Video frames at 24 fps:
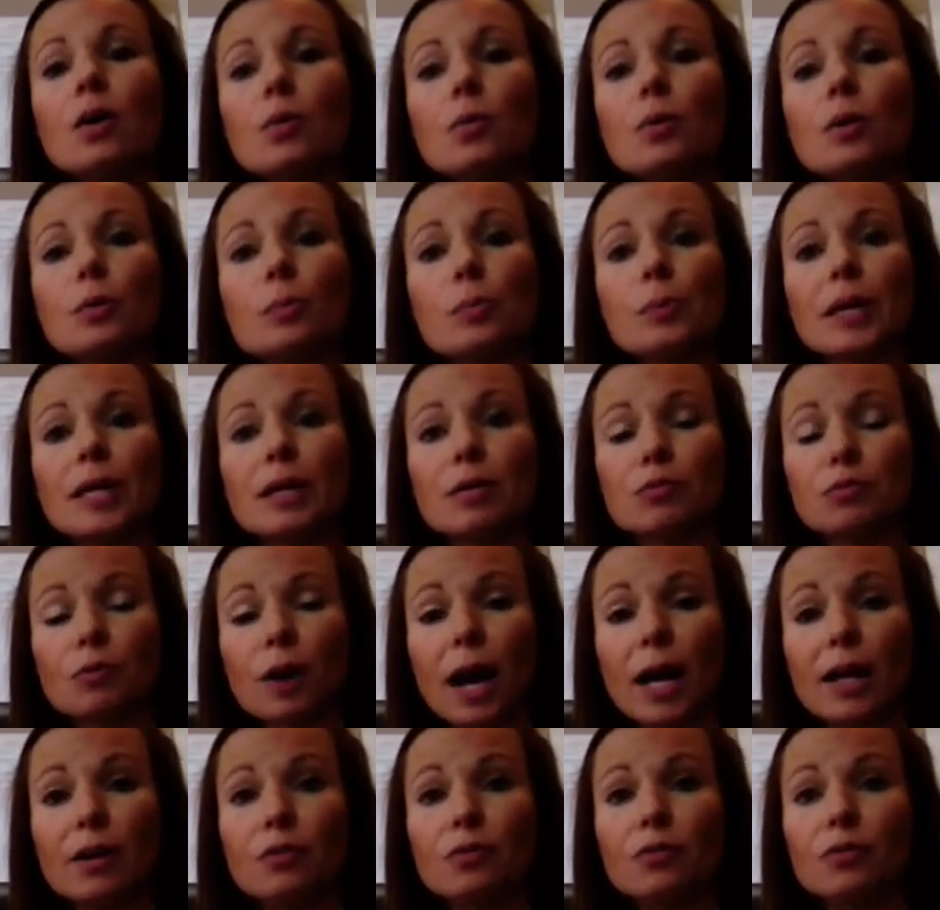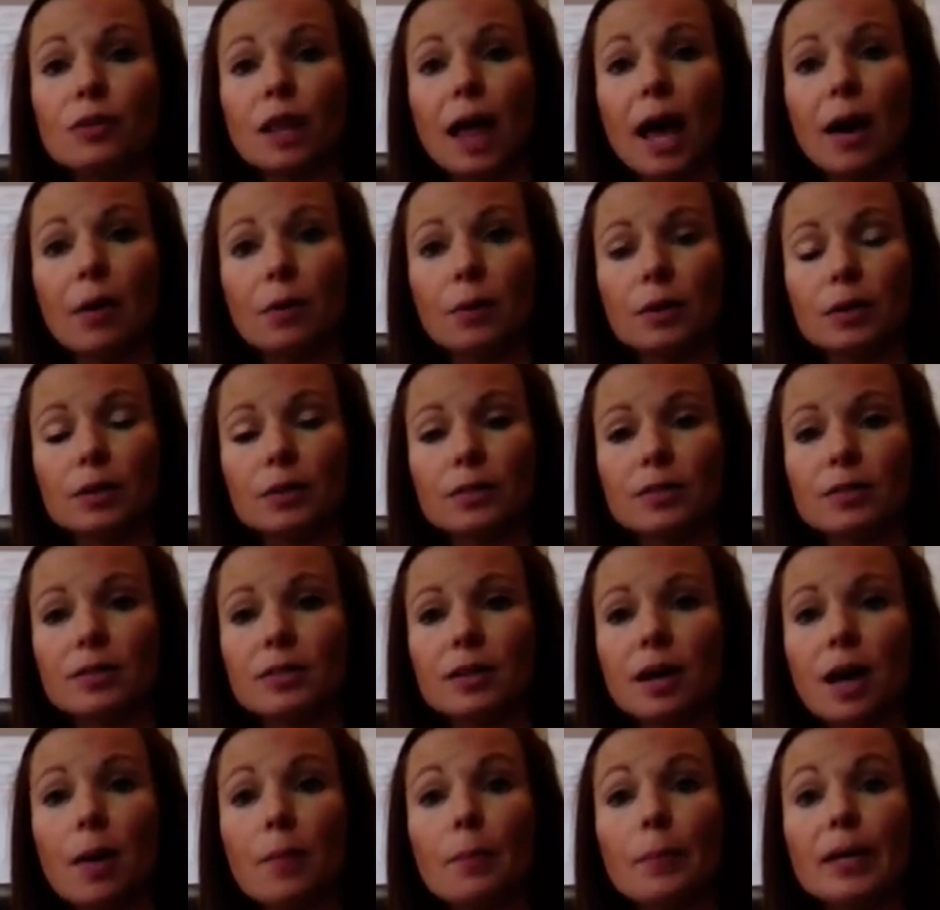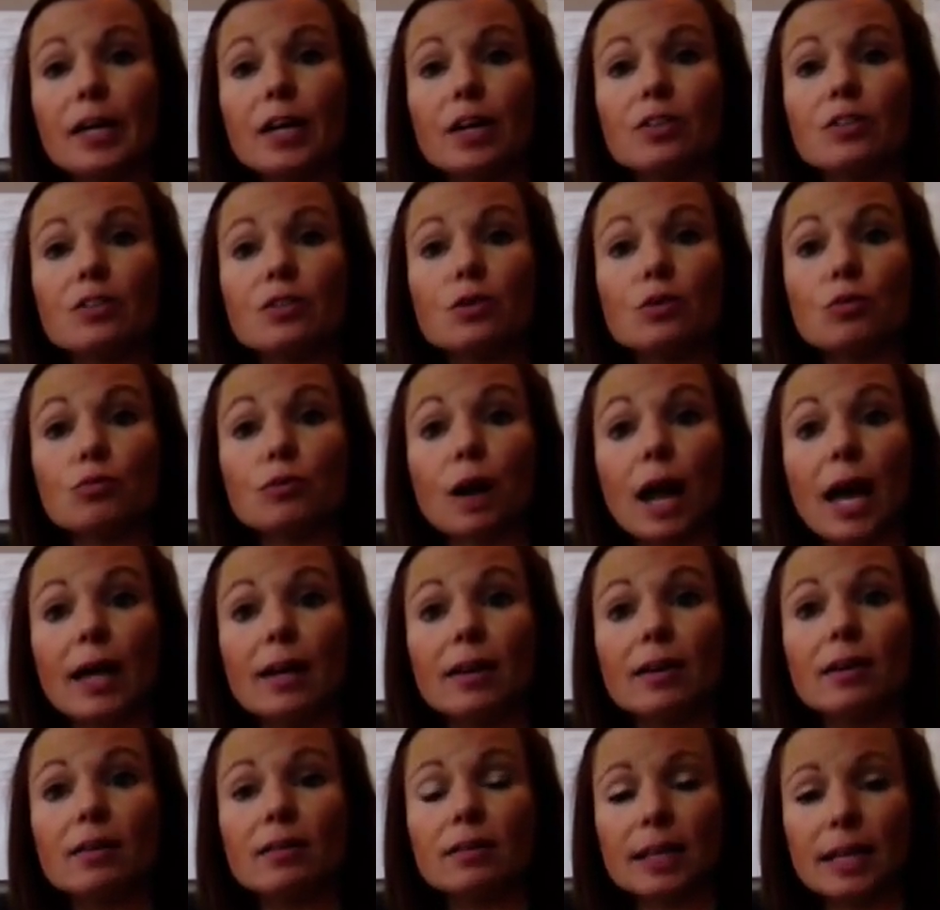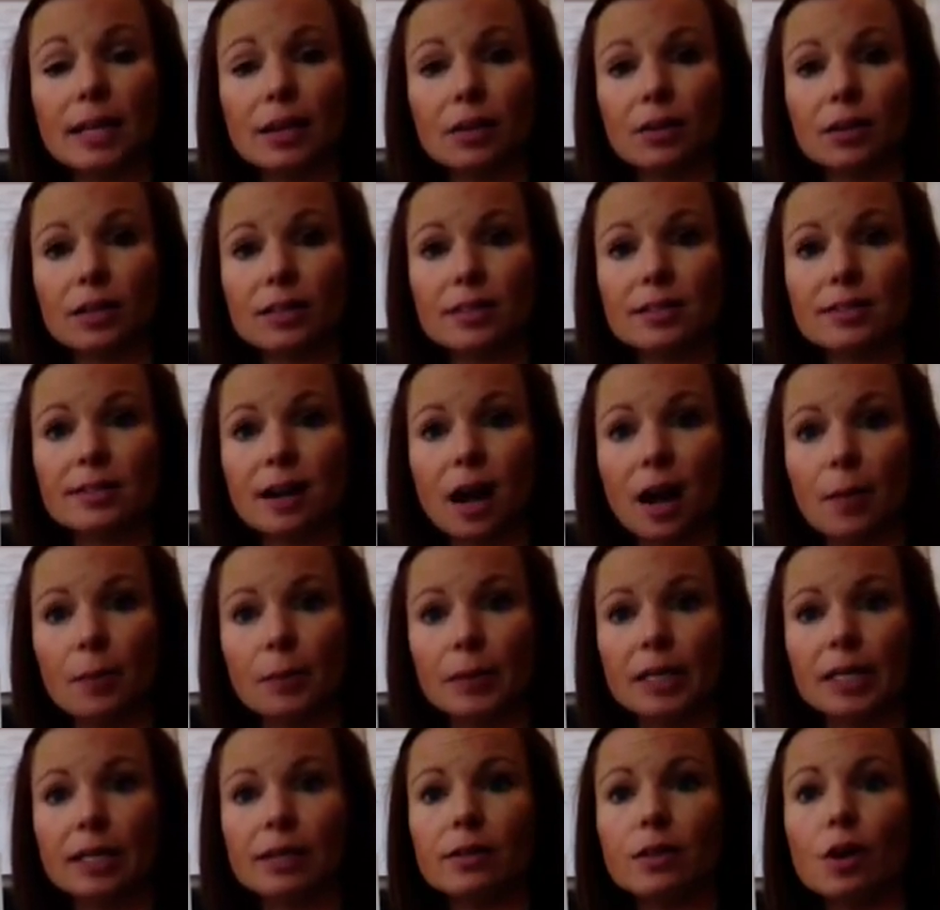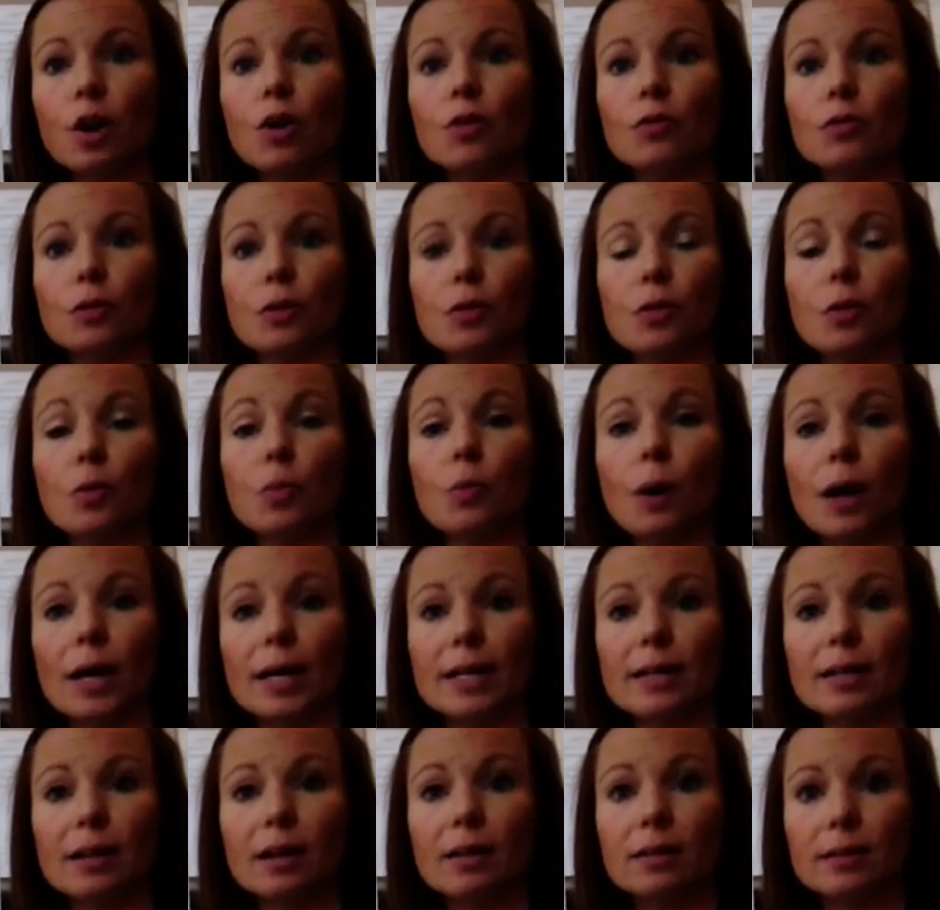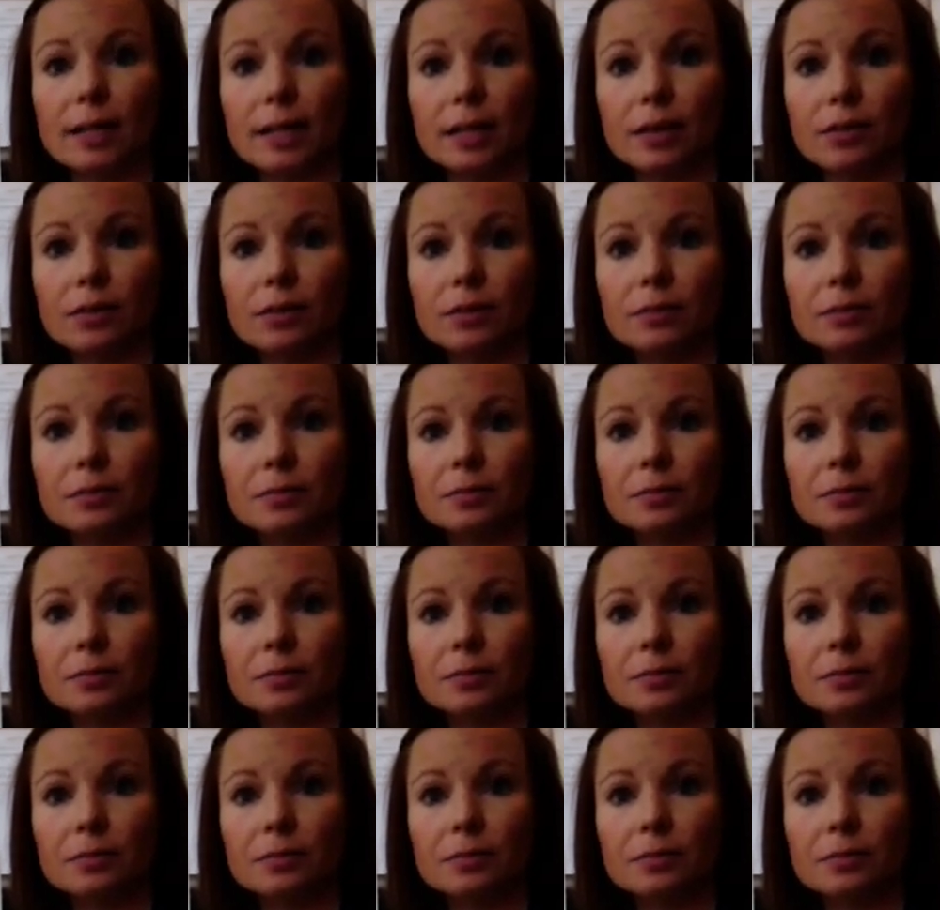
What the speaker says: will be red flowers, because the red allele is dominant over the white allele.